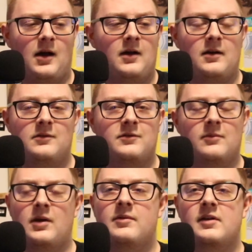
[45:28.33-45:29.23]

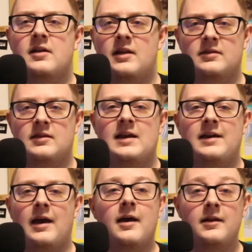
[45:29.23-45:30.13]
sometimes I get like
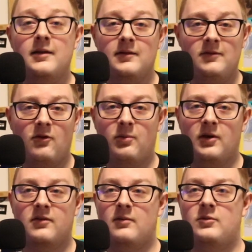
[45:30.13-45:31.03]
lightheaded just because
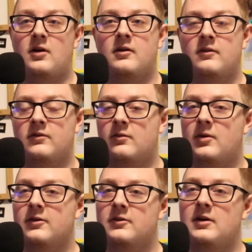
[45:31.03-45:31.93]
I'm talking so
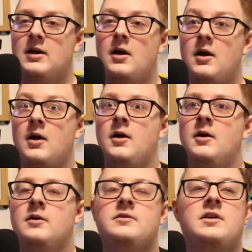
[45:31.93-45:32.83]
much.
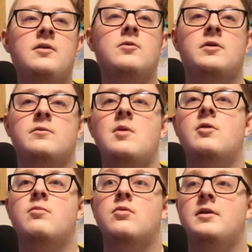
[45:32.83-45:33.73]
Need to remember to
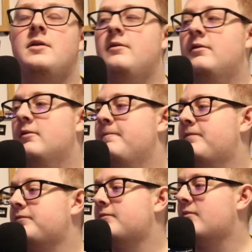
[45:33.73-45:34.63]
breathe.
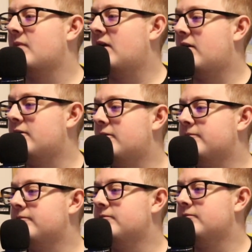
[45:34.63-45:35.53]

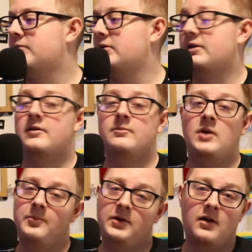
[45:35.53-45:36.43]
But yeah,
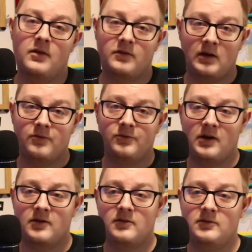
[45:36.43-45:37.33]
update on the sound
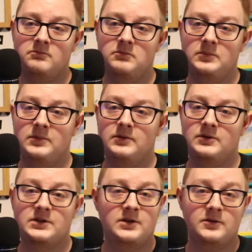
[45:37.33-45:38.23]
channel.
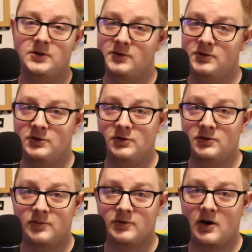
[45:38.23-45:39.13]
Still two
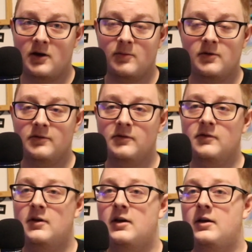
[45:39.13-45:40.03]
subscribers.
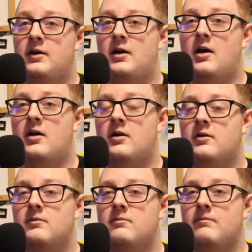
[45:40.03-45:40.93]
Me
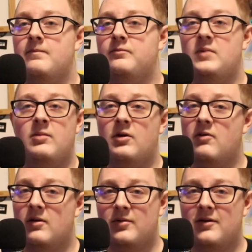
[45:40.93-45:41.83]
and my grandpa.